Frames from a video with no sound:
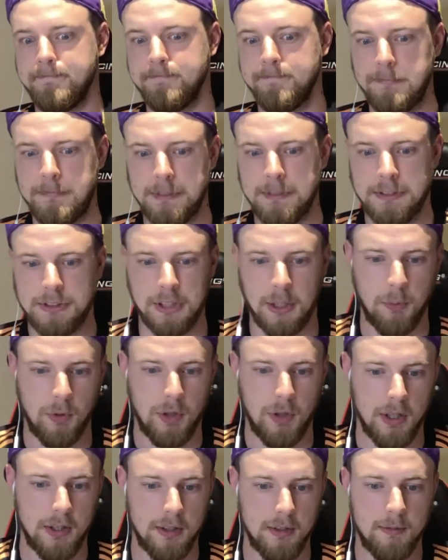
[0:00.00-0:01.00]

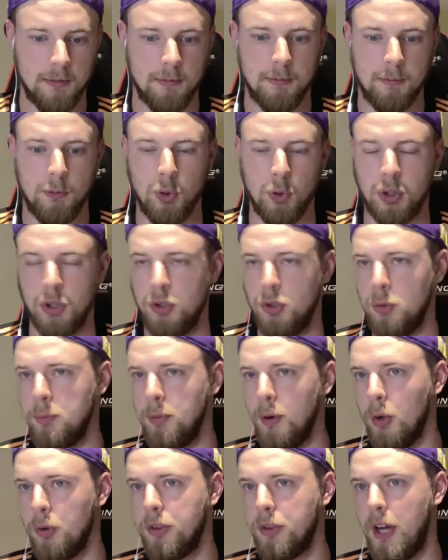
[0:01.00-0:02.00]
Someone who can do
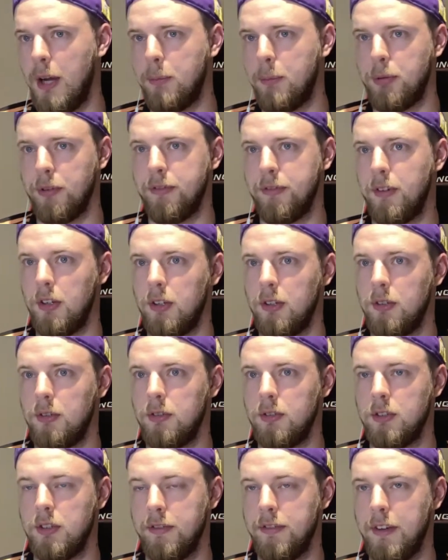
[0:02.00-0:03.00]
both, I prefer,
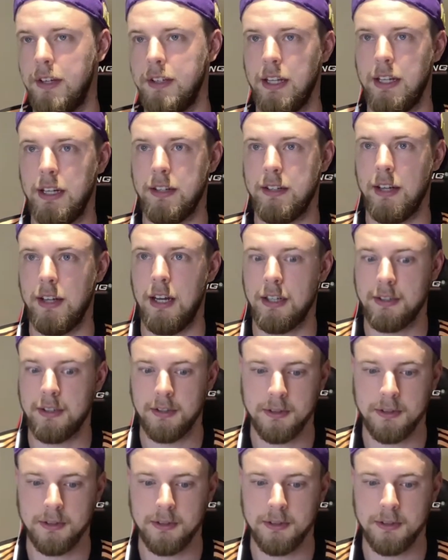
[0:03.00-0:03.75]
defend and attack.